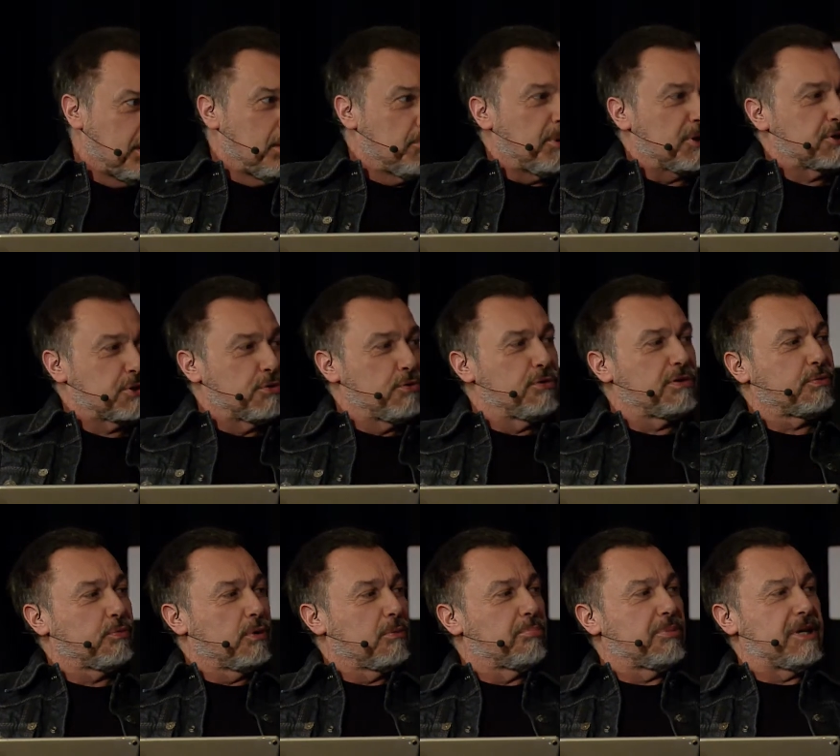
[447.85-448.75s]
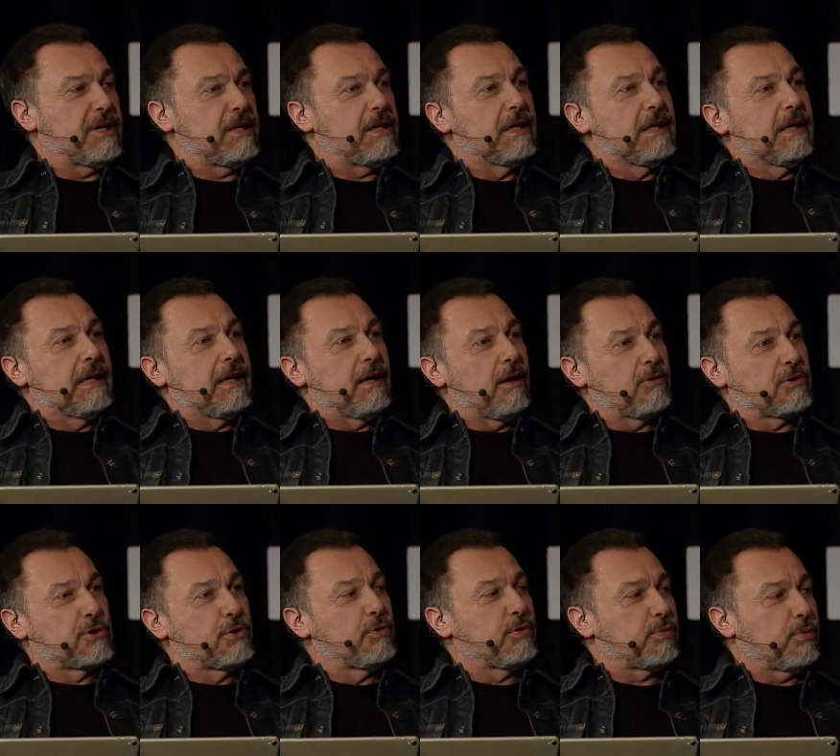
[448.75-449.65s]
But truth would be
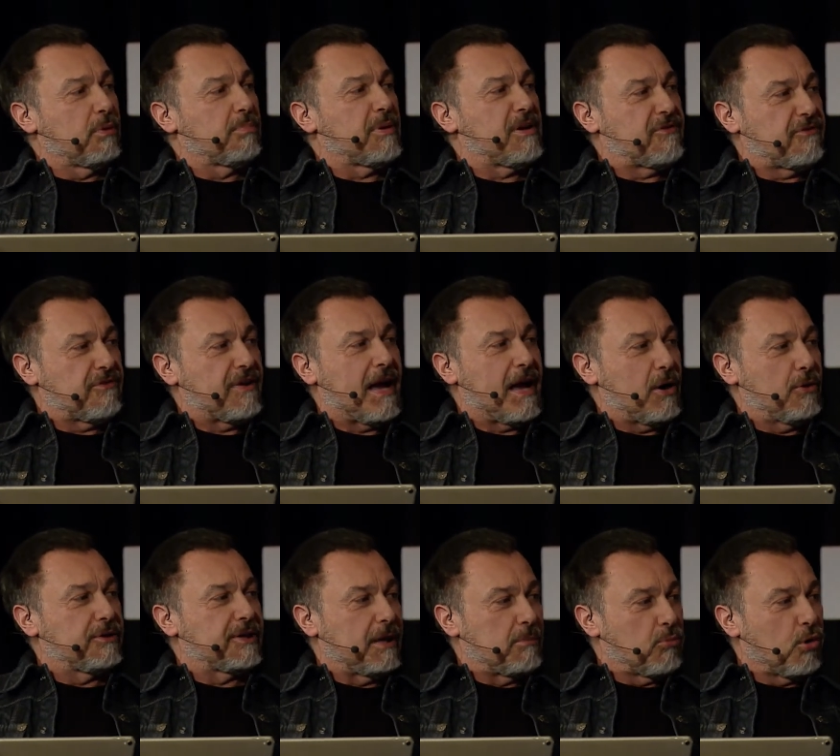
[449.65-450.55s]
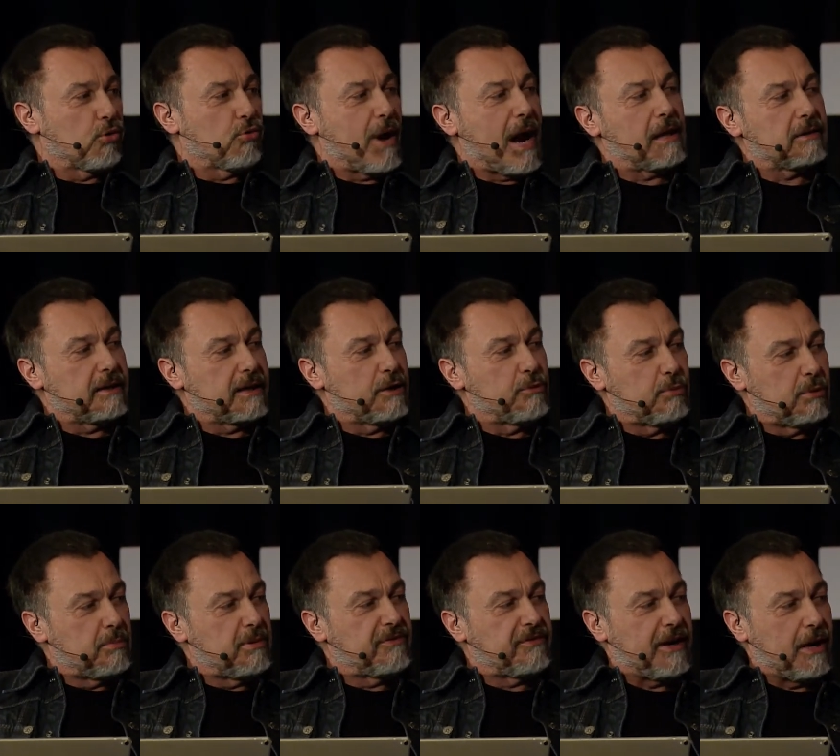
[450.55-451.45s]
found, and morality
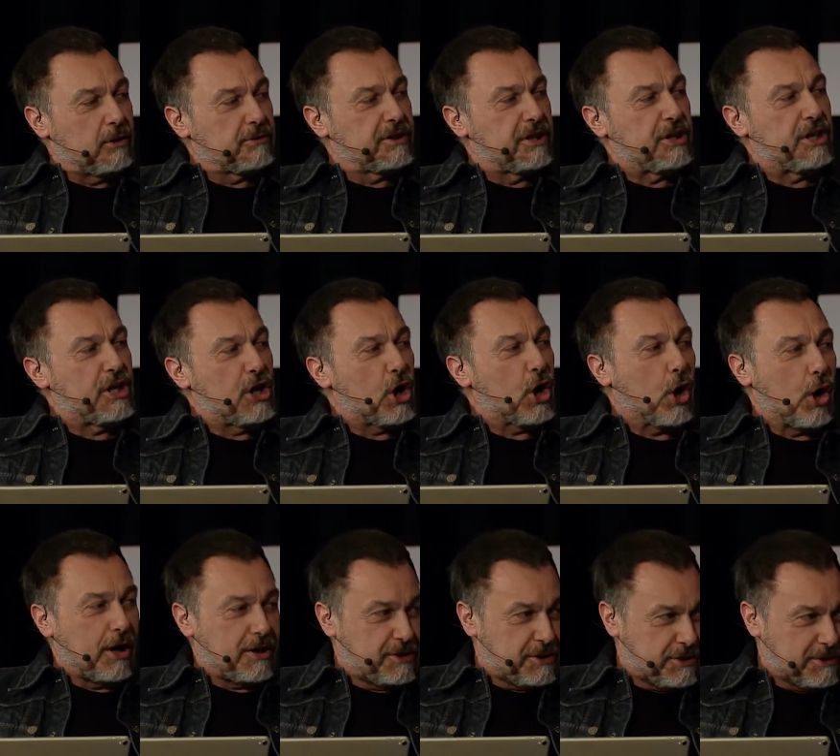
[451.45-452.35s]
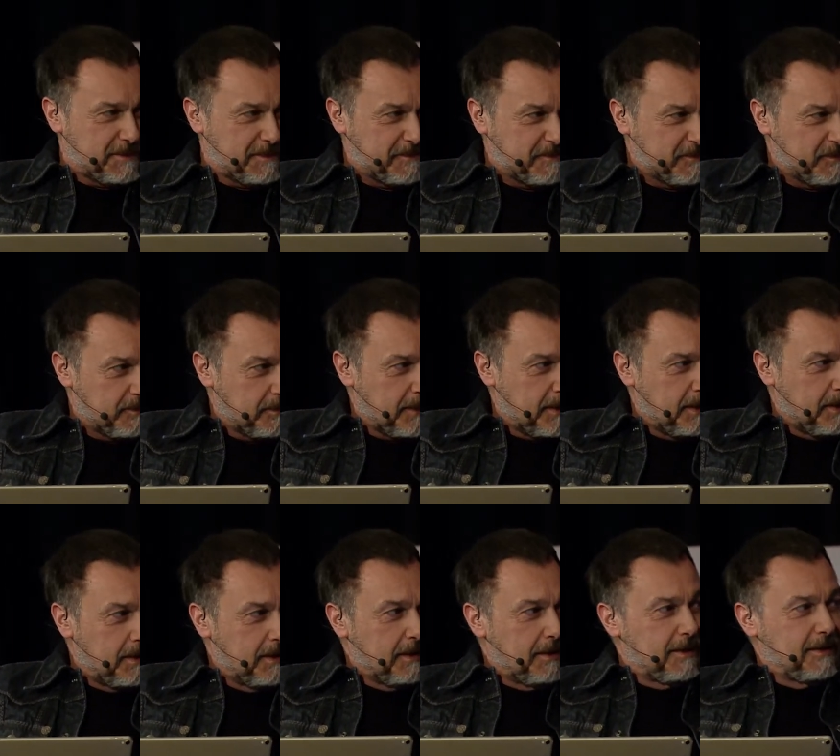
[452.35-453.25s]
would be found in the arts.
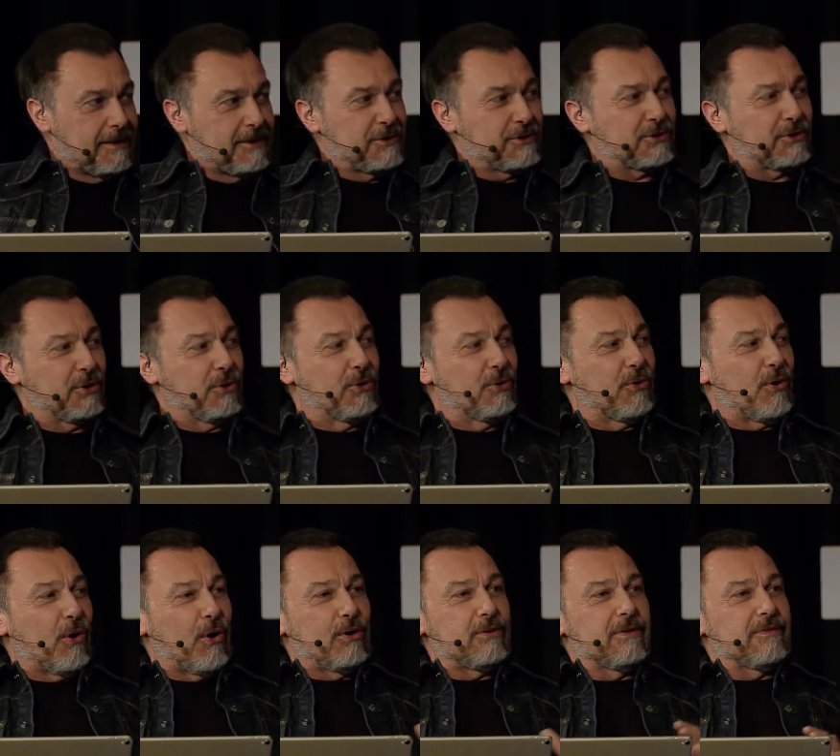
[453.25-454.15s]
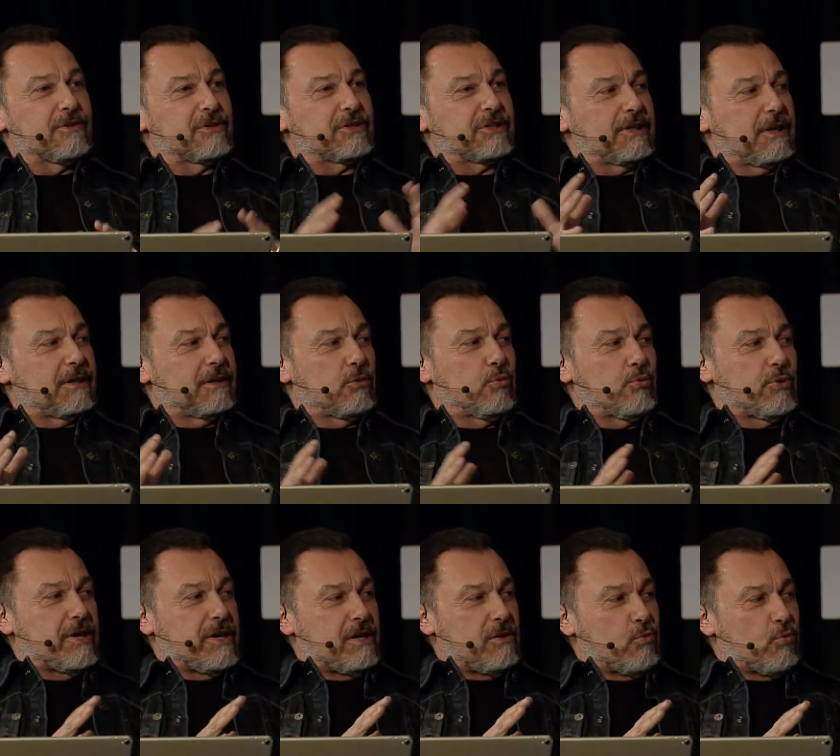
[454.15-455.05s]
So all of a sudden,
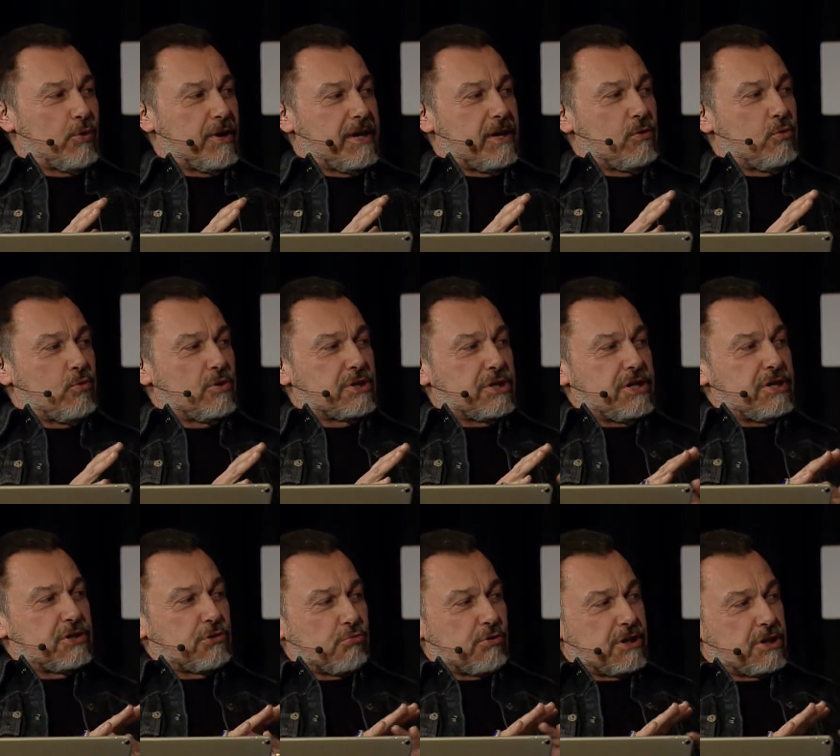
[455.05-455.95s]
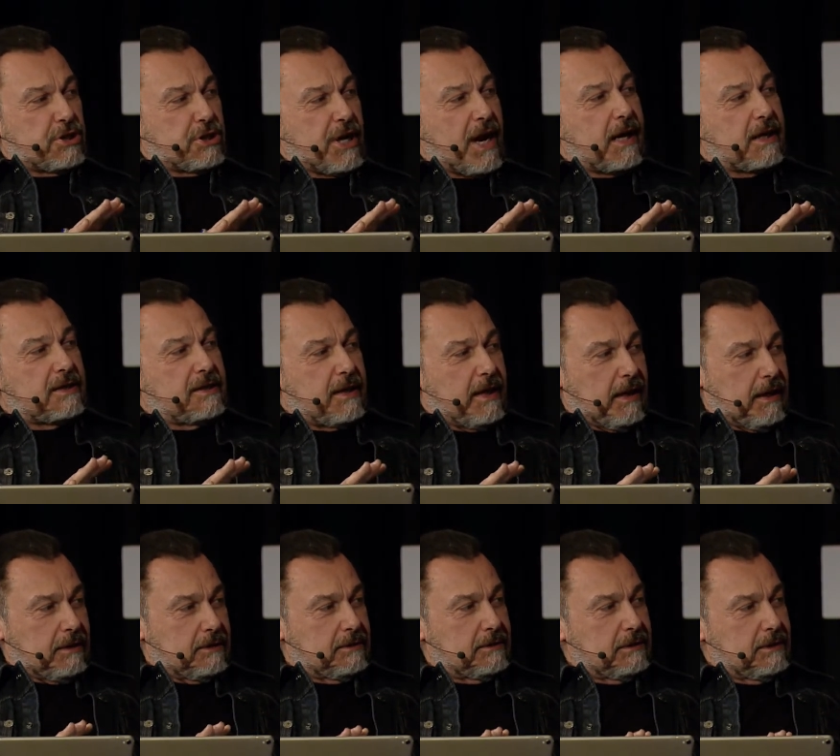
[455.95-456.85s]
she's
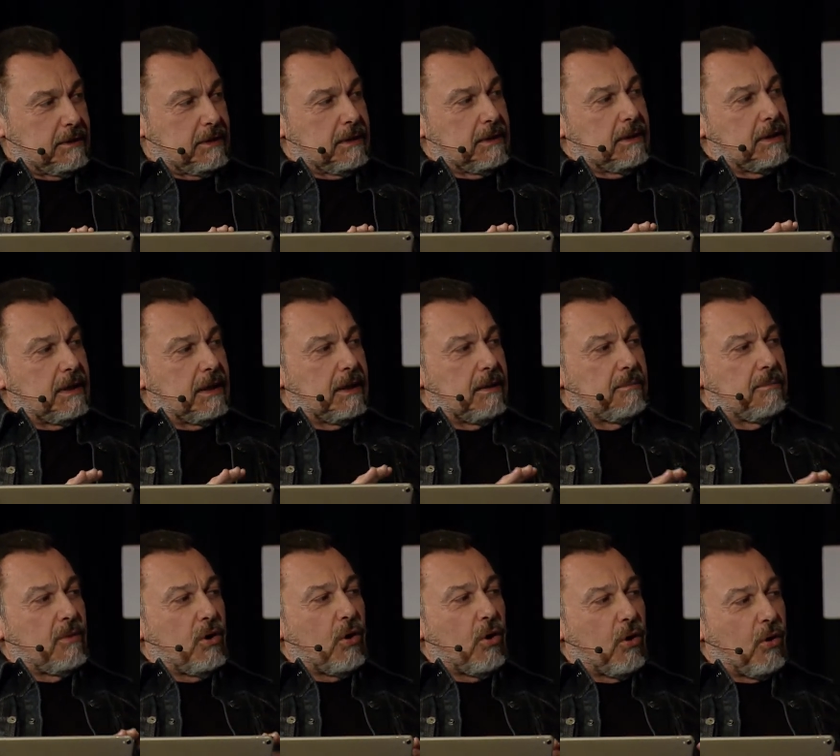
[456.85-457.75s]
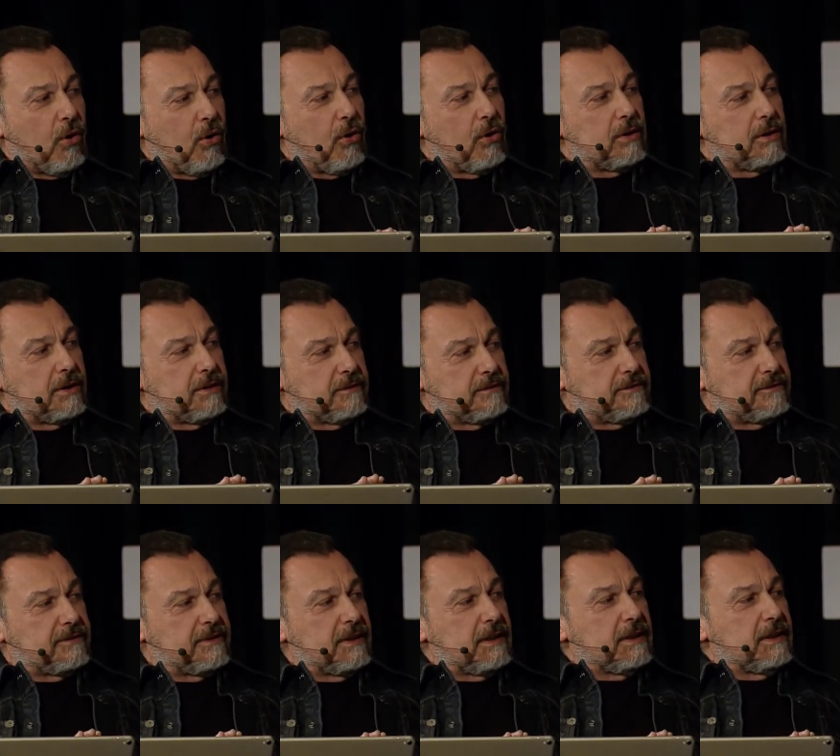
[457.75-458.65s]
rejecting all
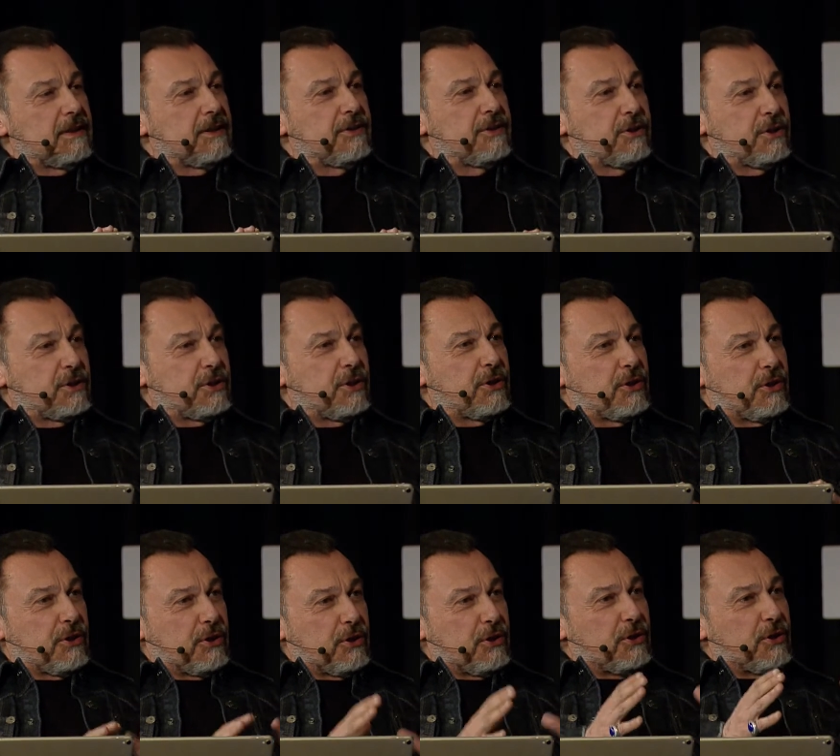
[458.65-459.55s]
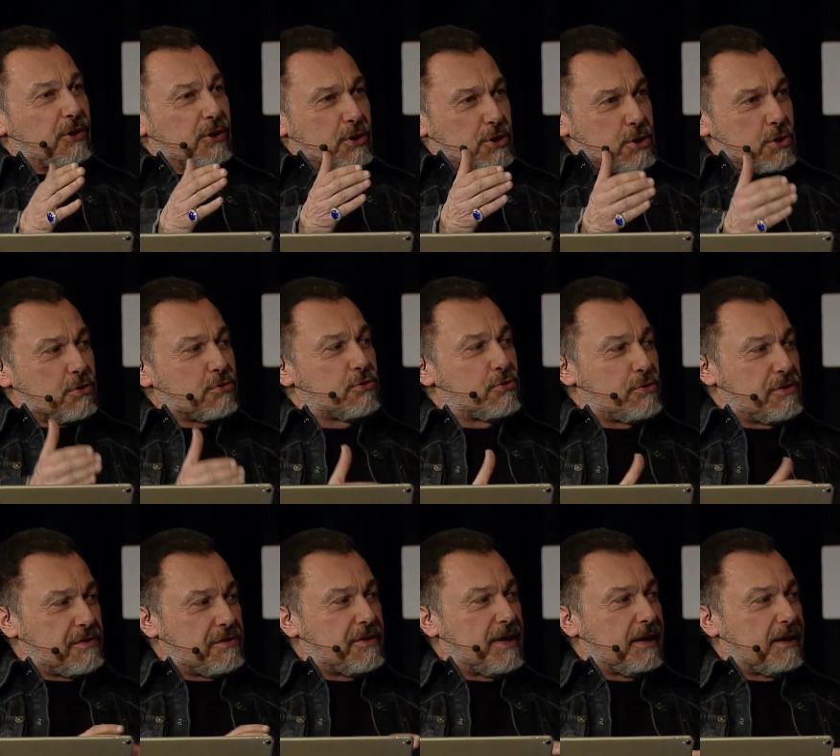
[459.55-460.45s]
of the
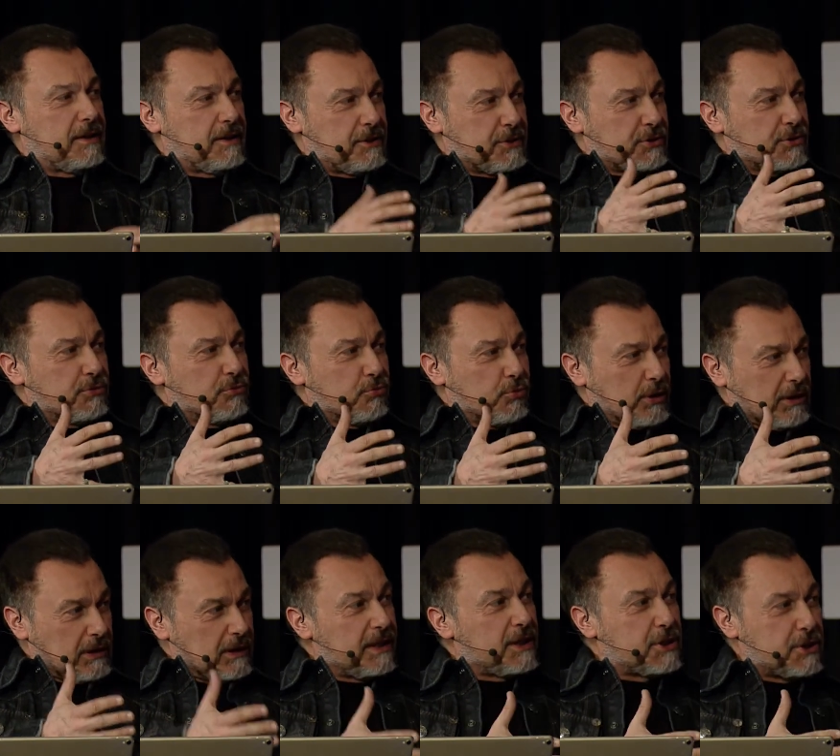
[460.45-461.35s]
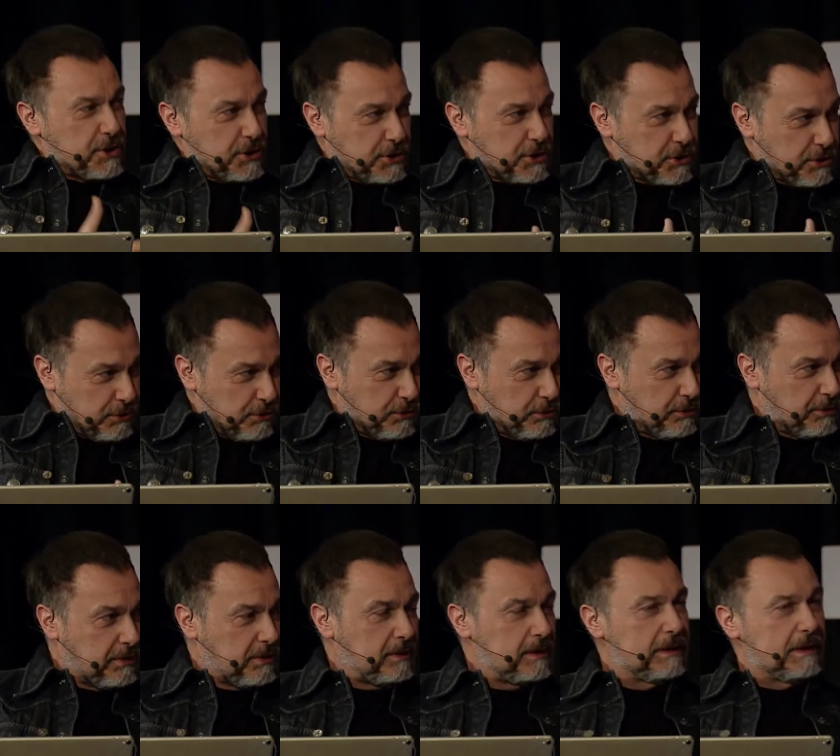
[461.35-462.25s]
truth that is religious
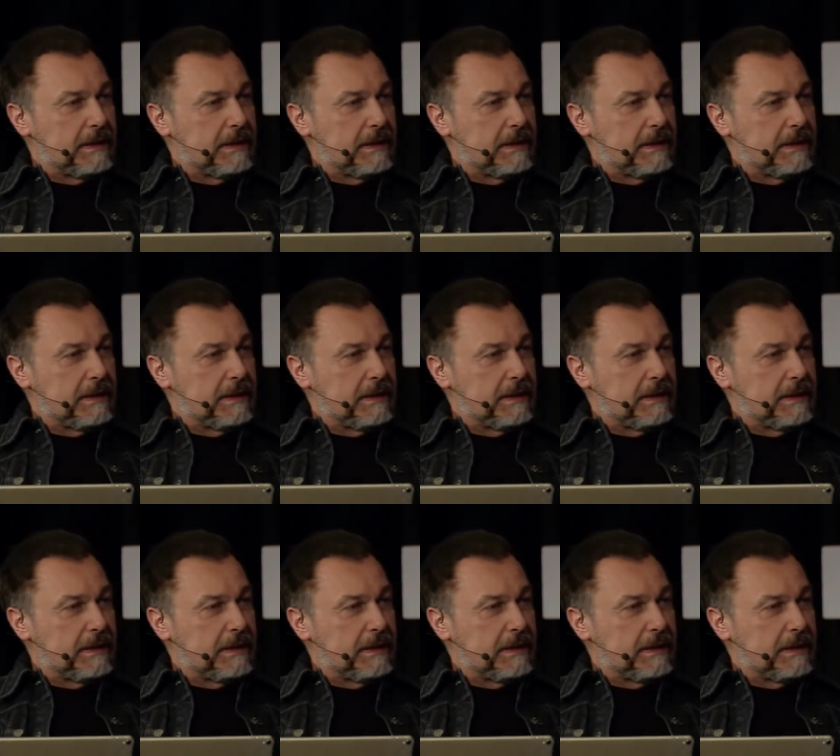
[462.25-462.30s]
truth,